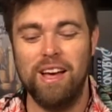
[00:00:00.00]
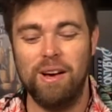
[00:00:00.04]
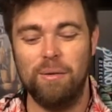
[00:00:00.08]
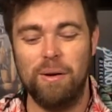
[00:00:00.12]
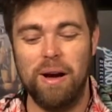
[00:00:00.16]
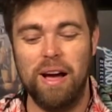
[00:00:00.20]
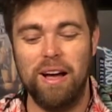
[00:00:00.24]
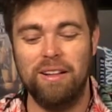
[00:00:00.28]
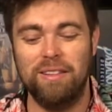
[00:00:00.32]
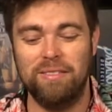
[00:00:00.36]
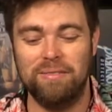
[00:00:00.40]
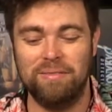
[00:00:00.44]

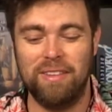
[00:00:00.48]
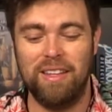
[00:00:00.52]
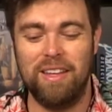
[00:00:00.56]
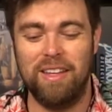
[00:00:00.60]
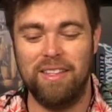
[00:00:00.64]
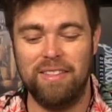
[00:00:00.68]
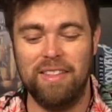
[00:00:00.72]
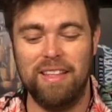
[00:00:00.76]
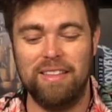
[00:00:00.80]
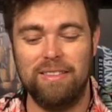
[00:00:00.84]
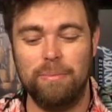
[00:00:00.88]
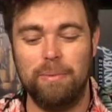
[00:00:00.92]
Well,
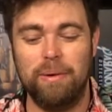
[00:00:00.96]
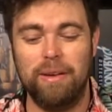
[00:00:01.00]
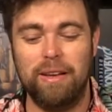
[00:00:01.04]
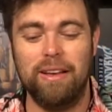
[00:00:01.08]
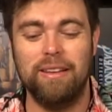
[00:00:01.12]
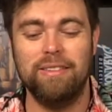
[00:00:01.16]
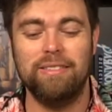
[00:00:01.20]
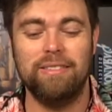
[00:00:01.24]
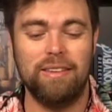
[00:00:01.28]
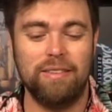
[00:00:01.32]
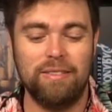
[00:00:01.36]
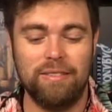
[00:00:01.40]
uh, that's
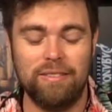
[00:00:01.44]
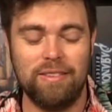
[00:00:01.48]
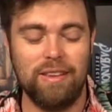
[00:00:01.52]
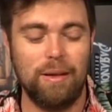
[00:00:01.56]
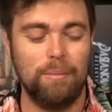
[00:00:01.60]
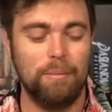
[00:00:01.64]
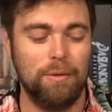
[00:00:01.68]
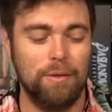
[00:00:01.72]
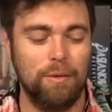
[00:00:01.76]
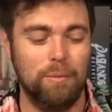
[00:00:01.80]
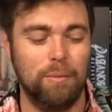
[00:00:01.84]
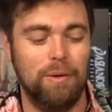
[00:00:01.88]
because
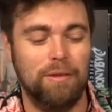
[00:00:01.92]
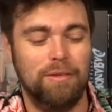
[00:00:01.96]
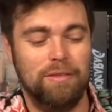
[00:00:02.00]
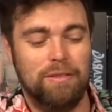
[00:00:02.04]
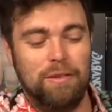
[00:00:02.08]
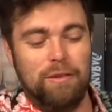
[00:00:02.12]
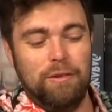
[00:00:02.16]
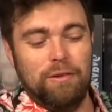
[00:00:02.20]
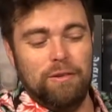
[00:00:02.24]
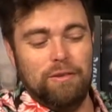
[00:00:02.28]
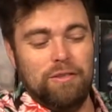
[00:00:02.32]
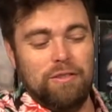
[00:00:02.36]
some of the
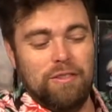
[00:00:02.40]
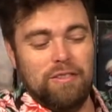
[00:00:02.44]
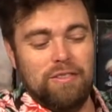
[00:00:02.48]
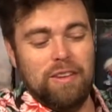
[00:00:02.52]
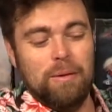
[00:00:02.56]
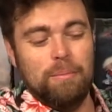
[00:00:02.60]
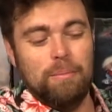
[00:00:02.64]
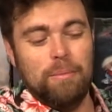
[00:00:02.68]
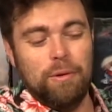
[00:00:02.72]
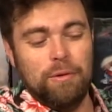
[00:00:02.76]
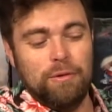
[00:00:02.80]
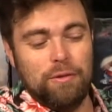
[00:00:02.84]
ones that are just the
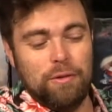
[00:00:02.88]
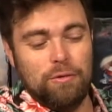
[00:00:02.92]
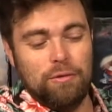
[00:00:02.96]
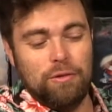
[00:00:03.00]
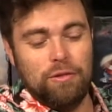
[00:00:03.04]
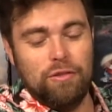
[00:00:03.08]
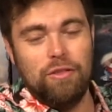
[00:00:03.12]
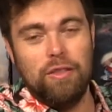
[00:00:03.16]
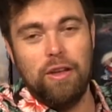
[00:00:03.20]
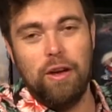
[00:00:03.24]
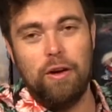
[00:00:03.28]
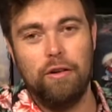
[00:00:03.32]
symbols are
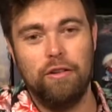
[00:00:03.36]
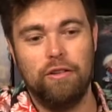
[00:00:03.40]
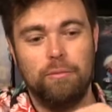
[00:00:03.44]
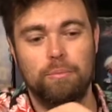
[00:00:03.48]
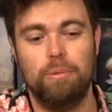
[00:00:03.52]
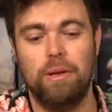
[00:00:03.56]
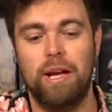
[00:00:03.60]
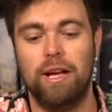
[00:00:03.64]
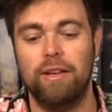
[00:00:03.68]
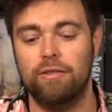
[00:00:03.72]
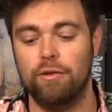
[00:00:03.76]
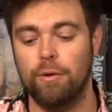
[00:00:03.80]
just there as
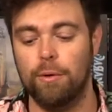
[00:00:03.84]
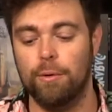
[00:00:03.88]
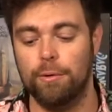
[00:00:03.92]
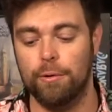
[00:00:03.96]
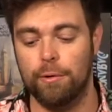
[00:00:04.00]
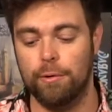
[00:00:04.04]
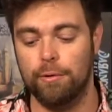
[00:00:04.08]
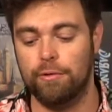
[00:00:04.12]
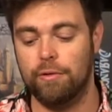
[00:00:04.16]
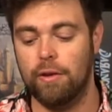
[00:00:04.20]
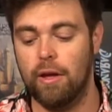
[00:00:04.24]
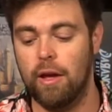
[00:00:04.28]

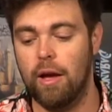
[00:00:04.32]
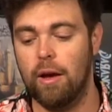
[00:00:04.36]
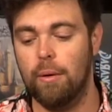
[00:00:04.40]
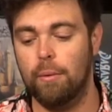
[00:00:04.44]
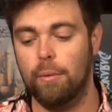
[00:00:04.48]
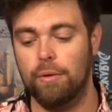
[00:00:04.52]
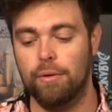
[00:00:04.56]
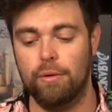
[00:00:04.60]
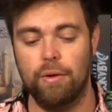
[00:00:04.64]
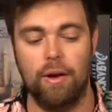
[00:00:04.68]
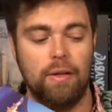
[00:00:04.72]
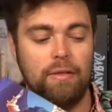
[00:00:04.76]
placeholders
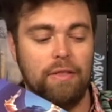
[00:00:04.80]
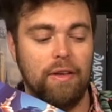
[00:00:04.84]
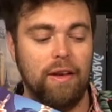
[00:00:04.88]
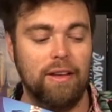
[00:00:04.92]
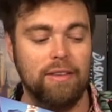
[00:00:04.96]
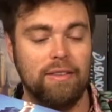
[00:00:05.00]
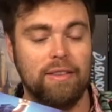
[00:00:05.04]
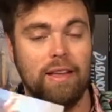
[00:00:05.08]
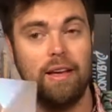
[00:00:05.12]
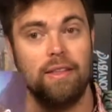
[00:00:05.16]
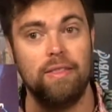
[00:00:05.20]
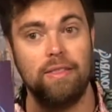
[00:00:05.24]
when you got
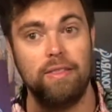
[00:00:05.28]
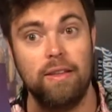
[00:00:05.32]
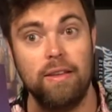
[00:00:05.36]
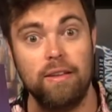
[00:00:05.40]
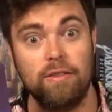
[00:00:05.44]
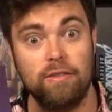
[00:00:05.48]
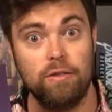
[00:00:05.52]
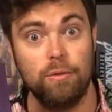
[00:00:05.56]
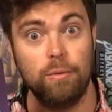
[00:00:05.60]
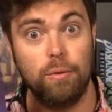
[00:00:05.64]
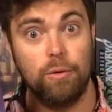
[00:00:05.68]
things like this,